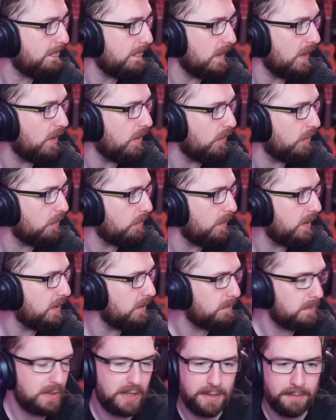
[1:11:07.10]
All the way
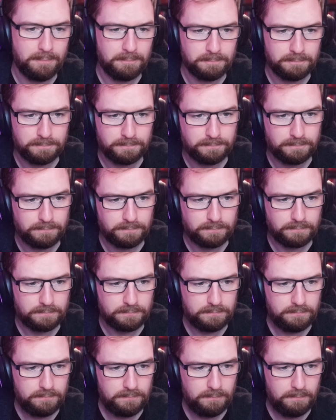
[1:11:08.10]
up there.
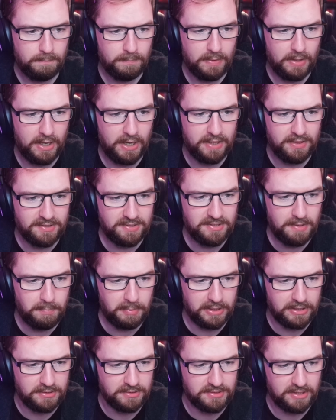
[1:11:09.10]
The
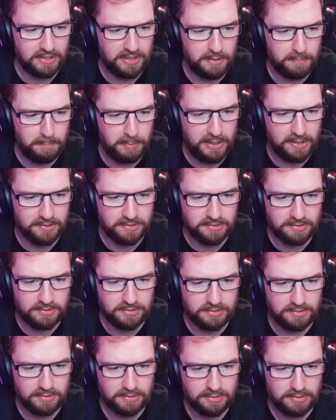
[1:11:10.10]
siblings in the
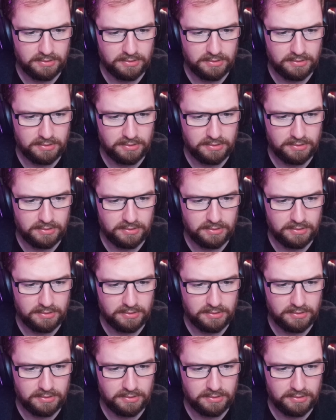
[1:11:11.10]
abyss.